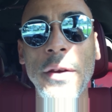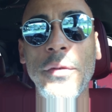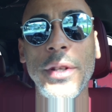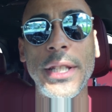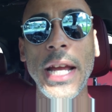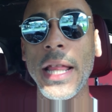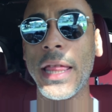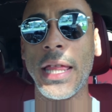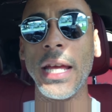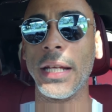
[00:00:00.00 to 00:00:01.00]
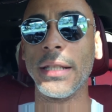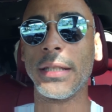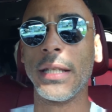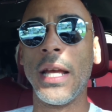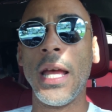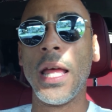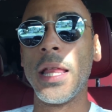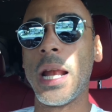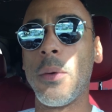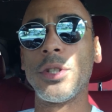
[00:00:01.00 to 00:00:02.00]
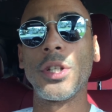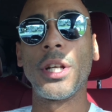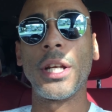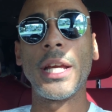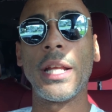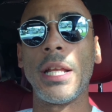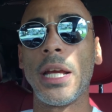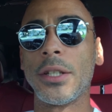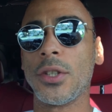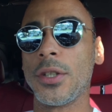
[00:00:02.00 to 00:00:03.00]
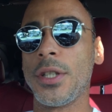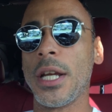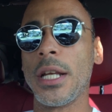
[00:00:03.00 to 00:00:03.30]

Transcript: everyday things that I wasn't gonna get in the SRT.